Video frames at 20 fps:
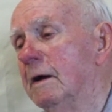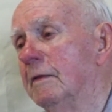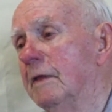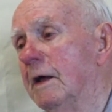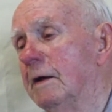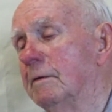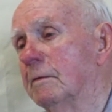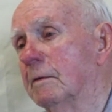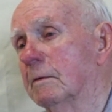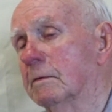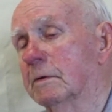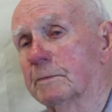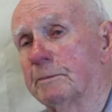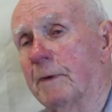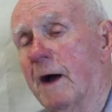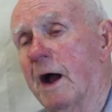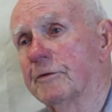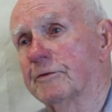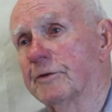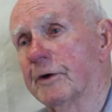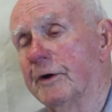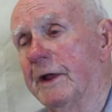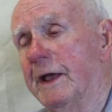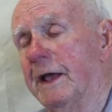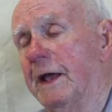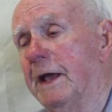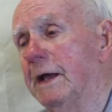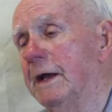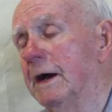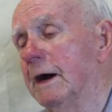they sponsored
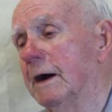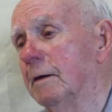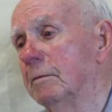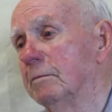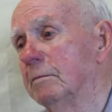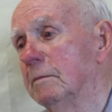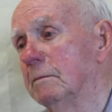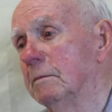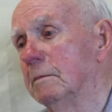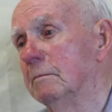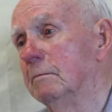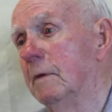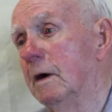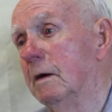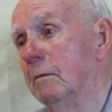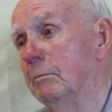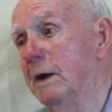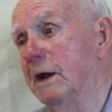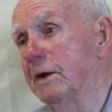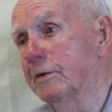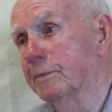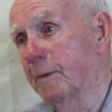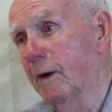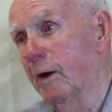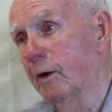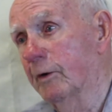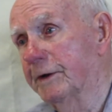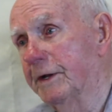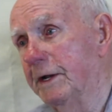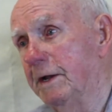a
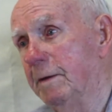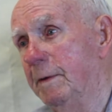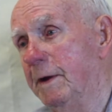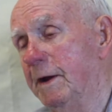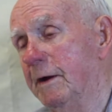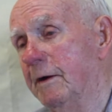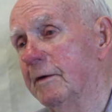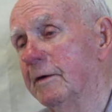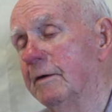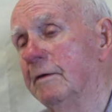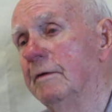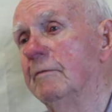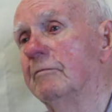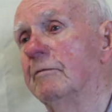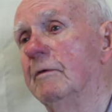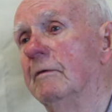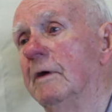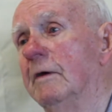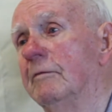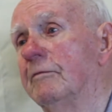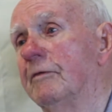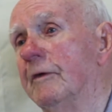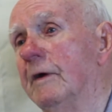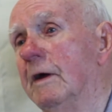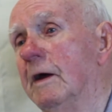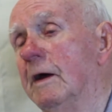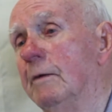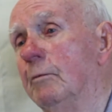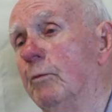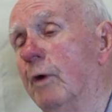baseball team here
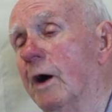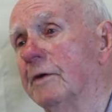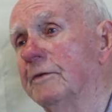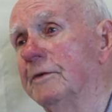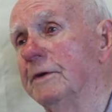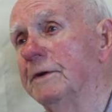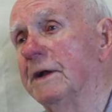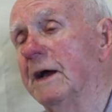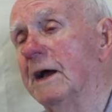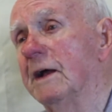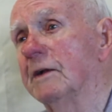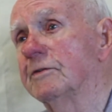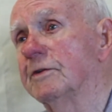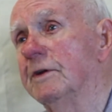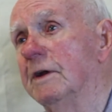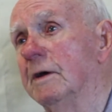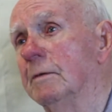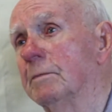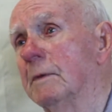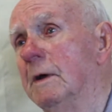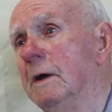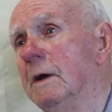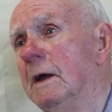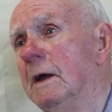in Washington Township.